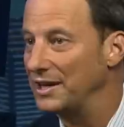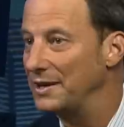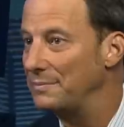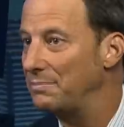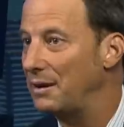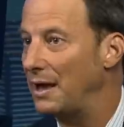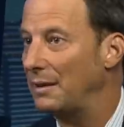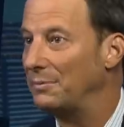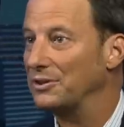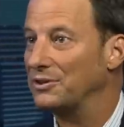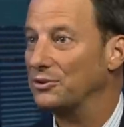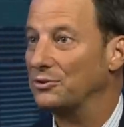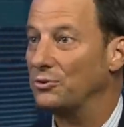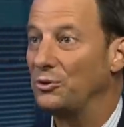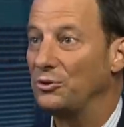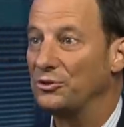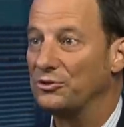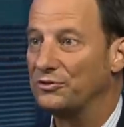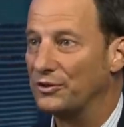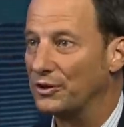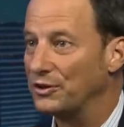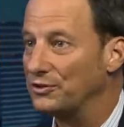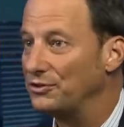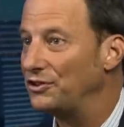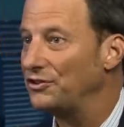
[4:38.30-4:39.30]
in public schools
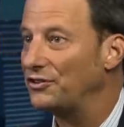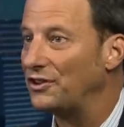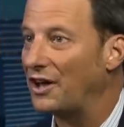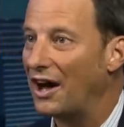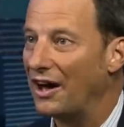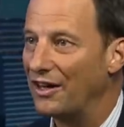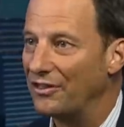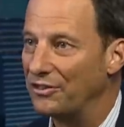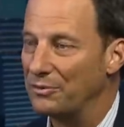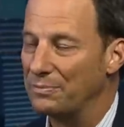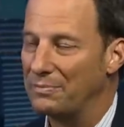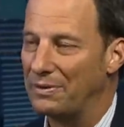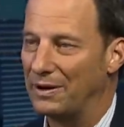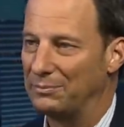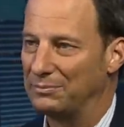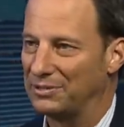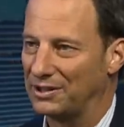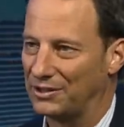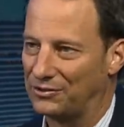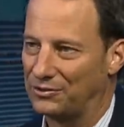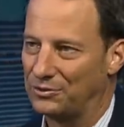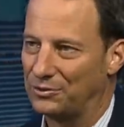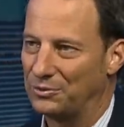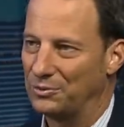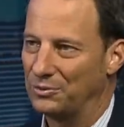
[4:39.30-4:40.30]
versus other
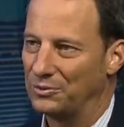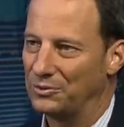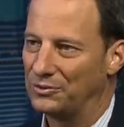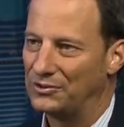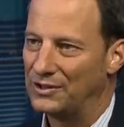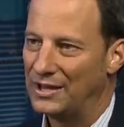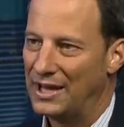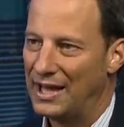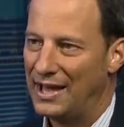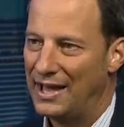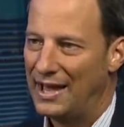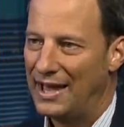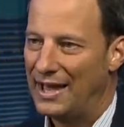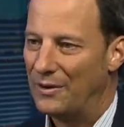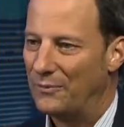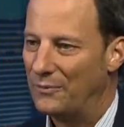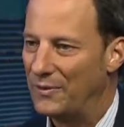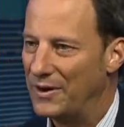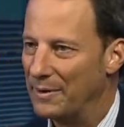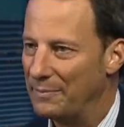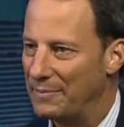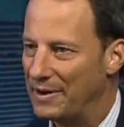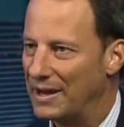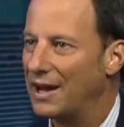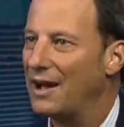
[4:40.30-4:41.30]
public schools
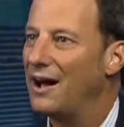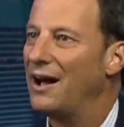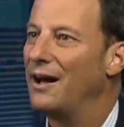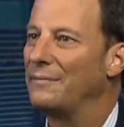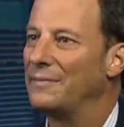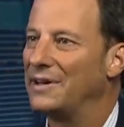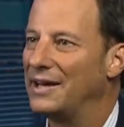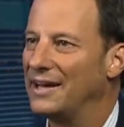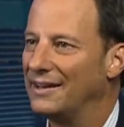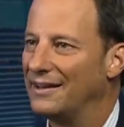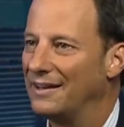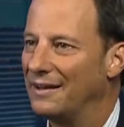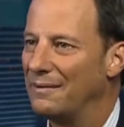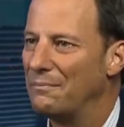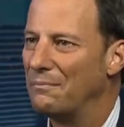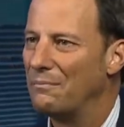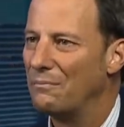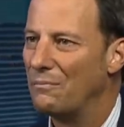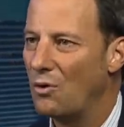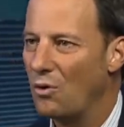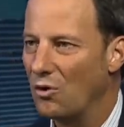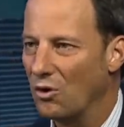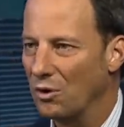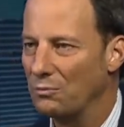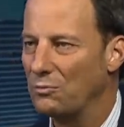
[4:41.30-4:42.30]
we are becoming
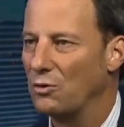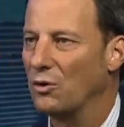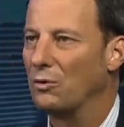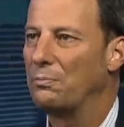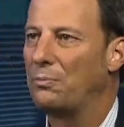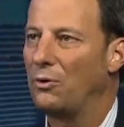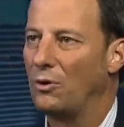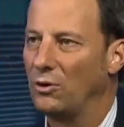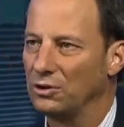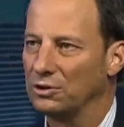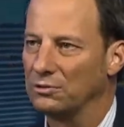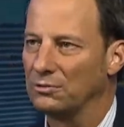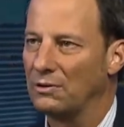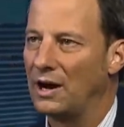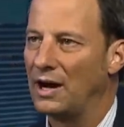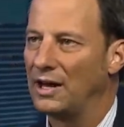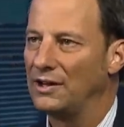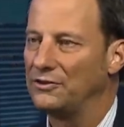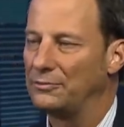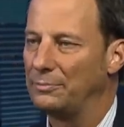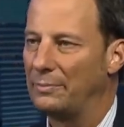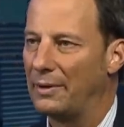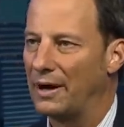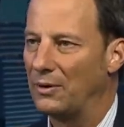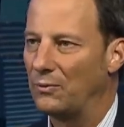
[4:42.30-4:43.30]
more and more
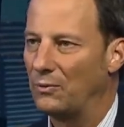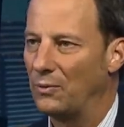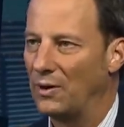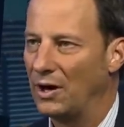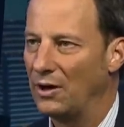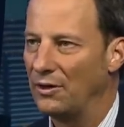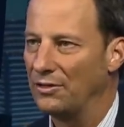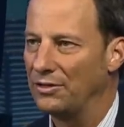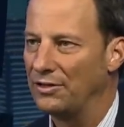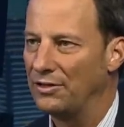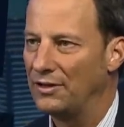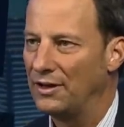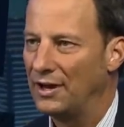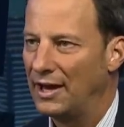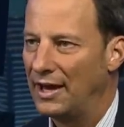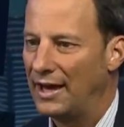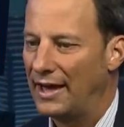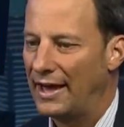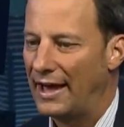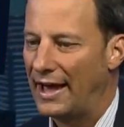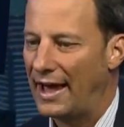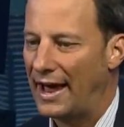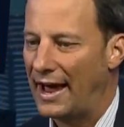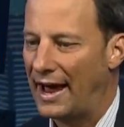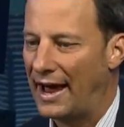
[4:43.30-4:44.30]
polarized by wealth
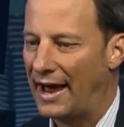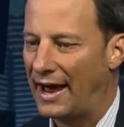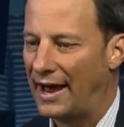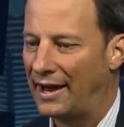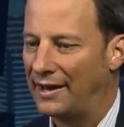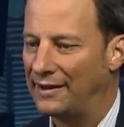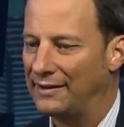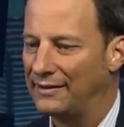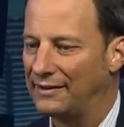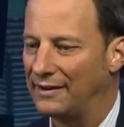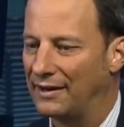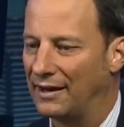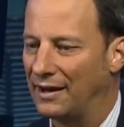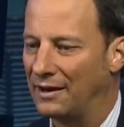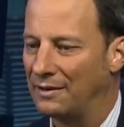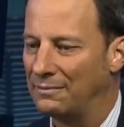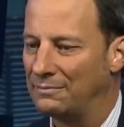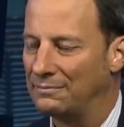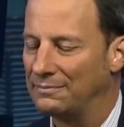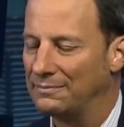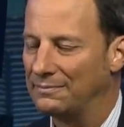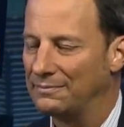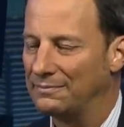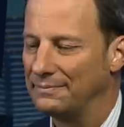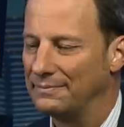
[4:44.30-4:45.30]
hmm. and
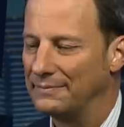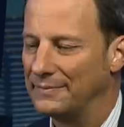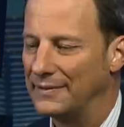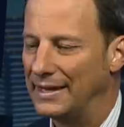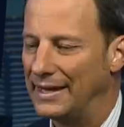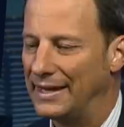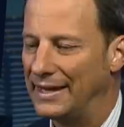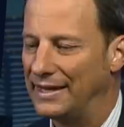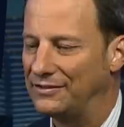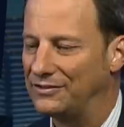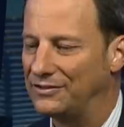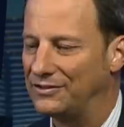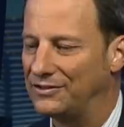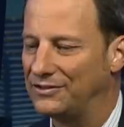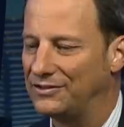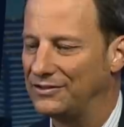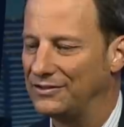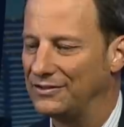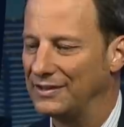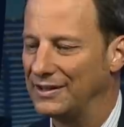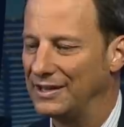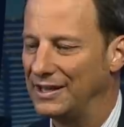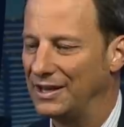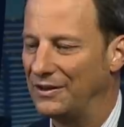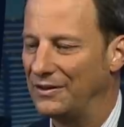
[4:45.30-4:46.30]
um,
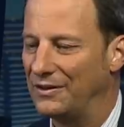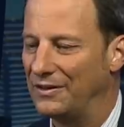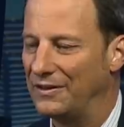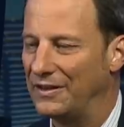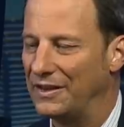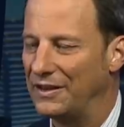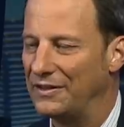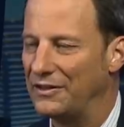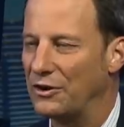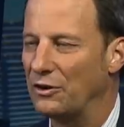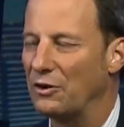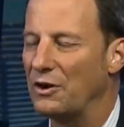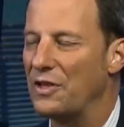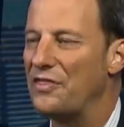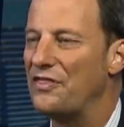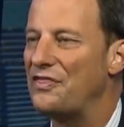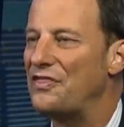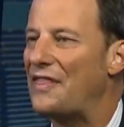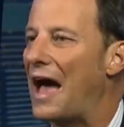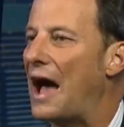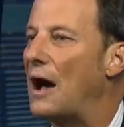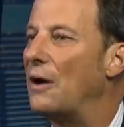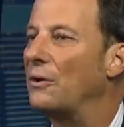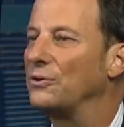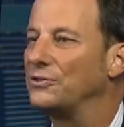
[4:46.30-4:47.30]
it's you know th there are a
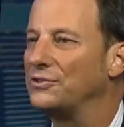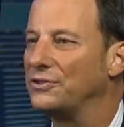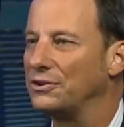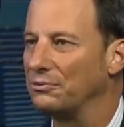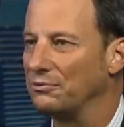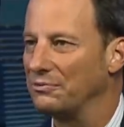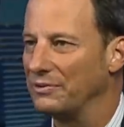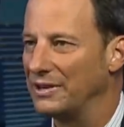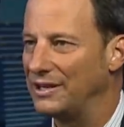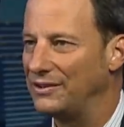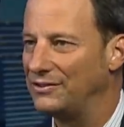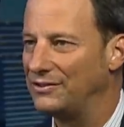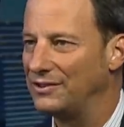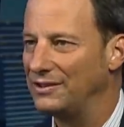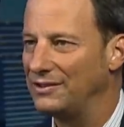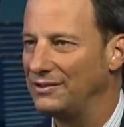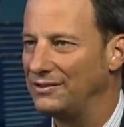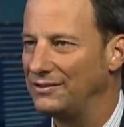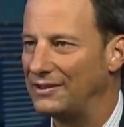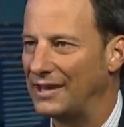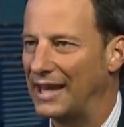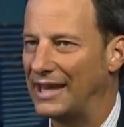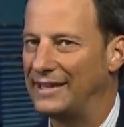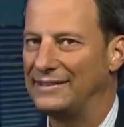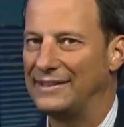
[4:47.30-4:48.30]
thousand
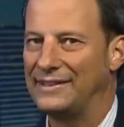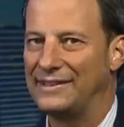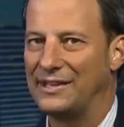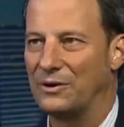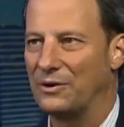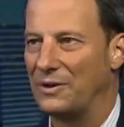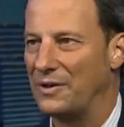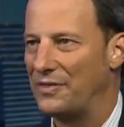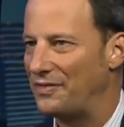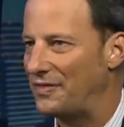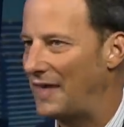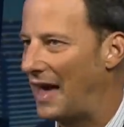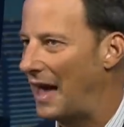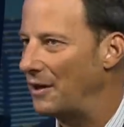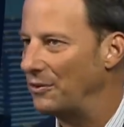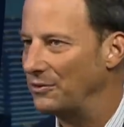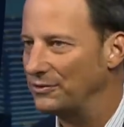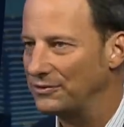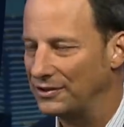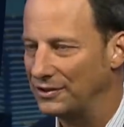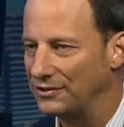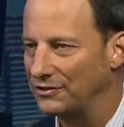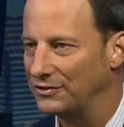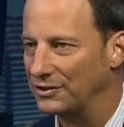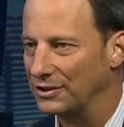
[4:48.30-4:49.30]
reasons and then there are a
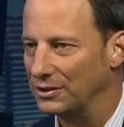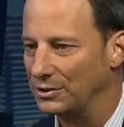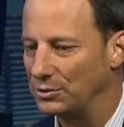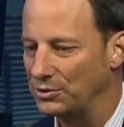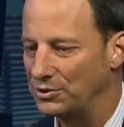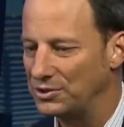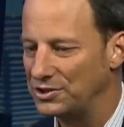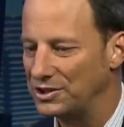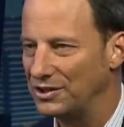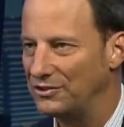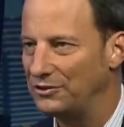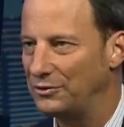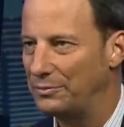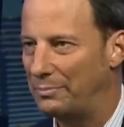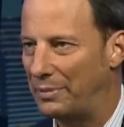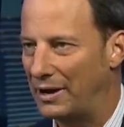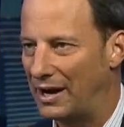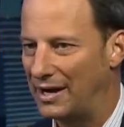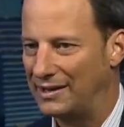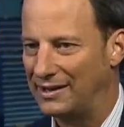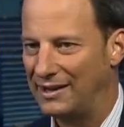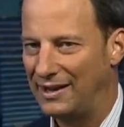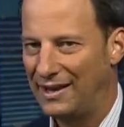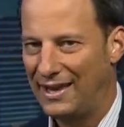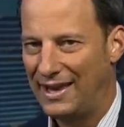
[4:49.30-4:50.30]
thousand solutions
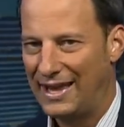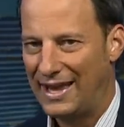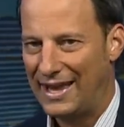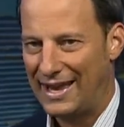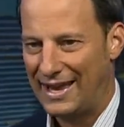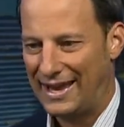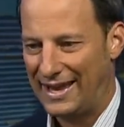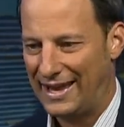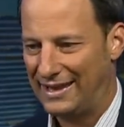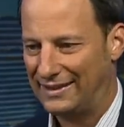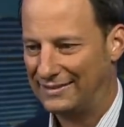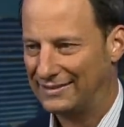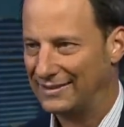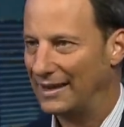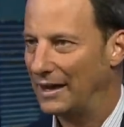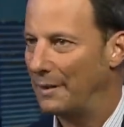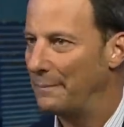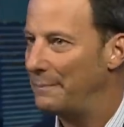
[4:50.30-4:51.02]
but it's a